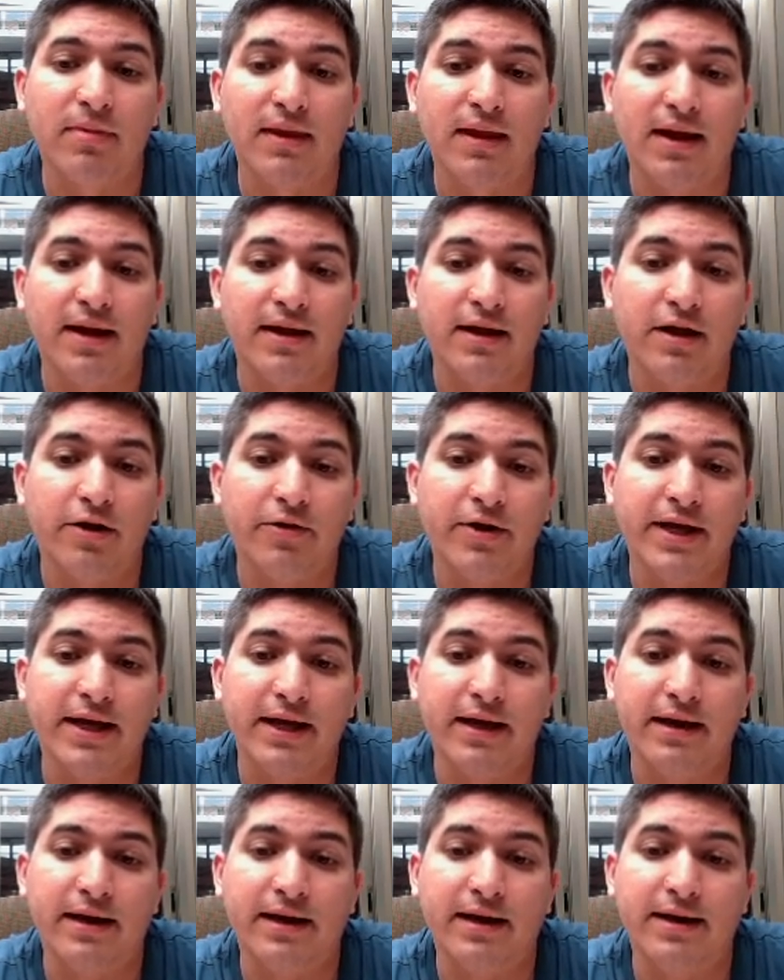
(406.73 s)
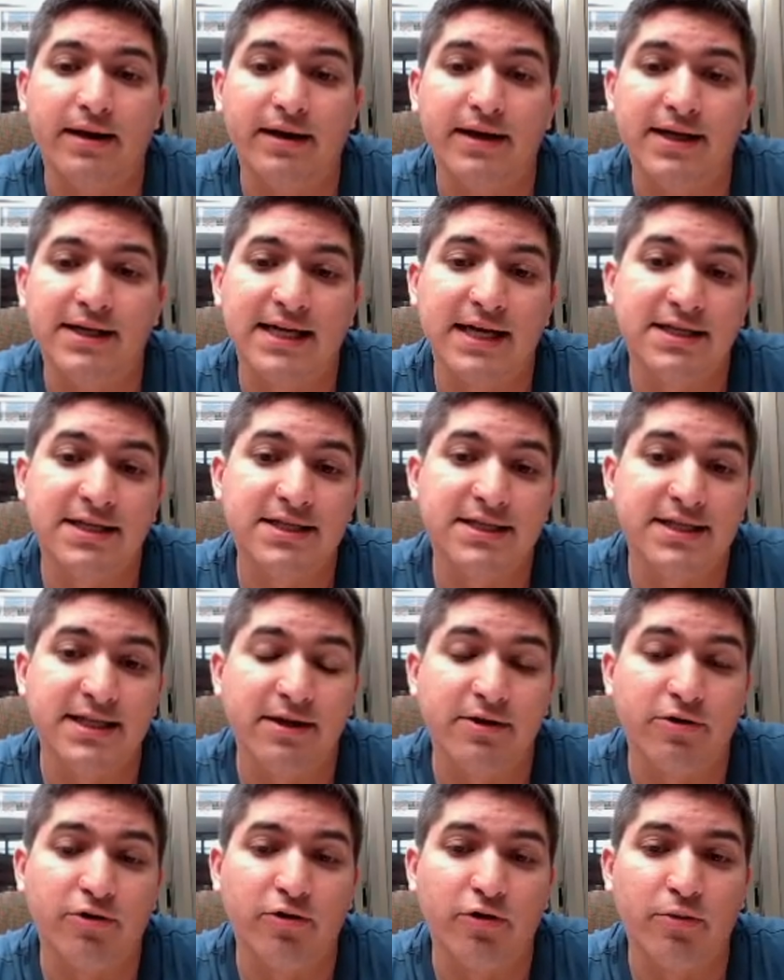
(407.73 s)
including
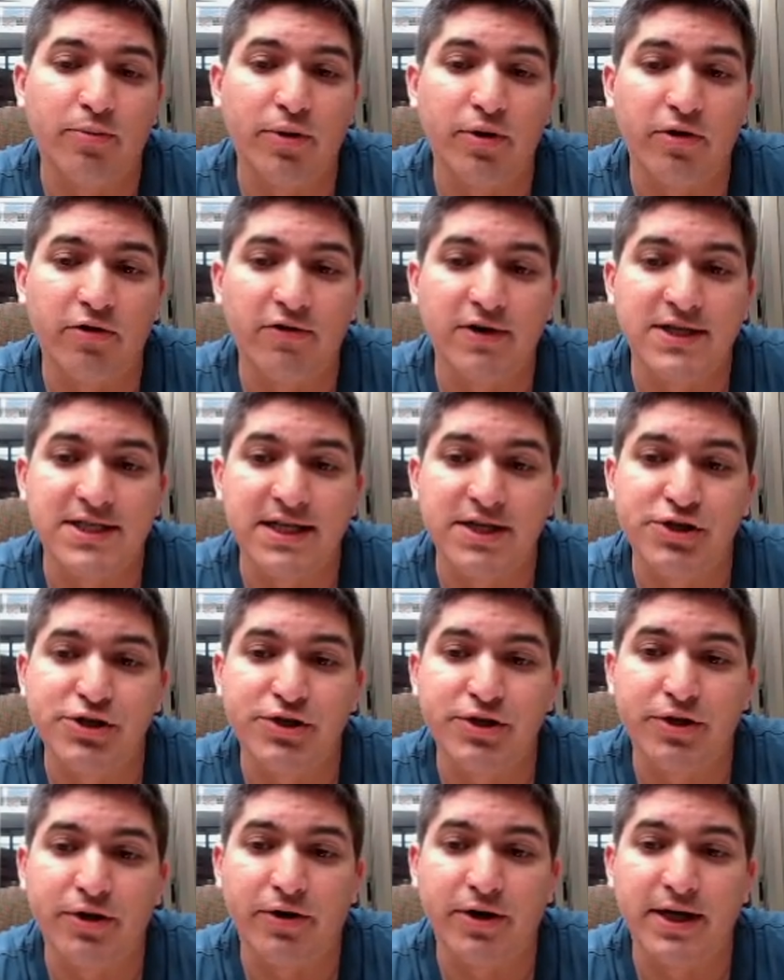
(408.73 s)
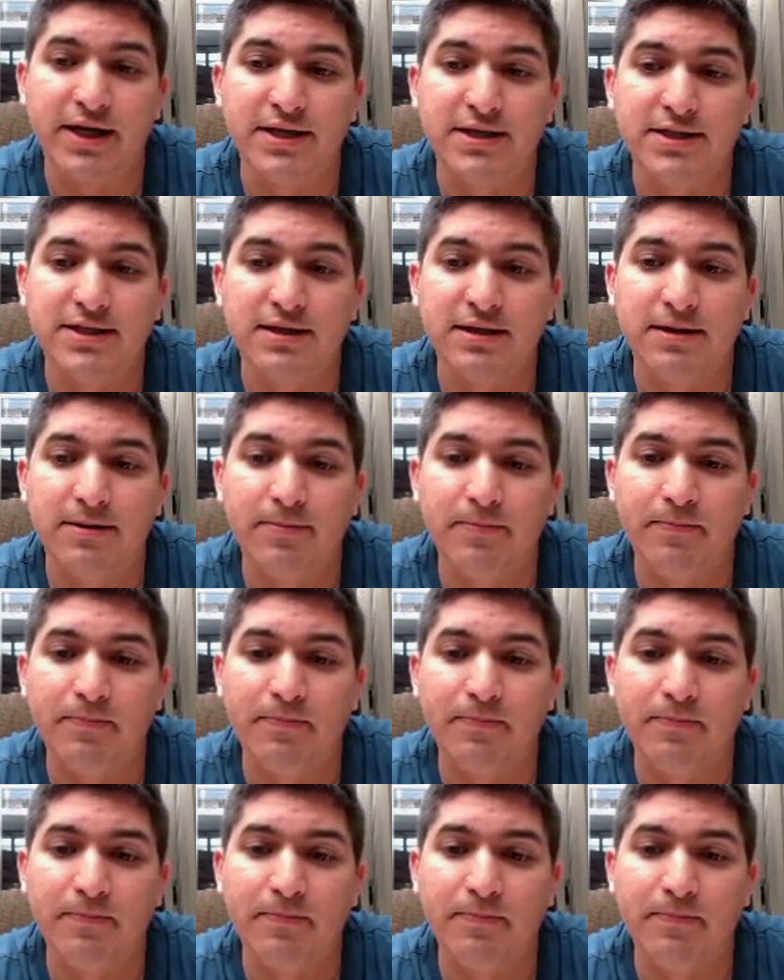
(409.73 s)
intensity or polarization noise.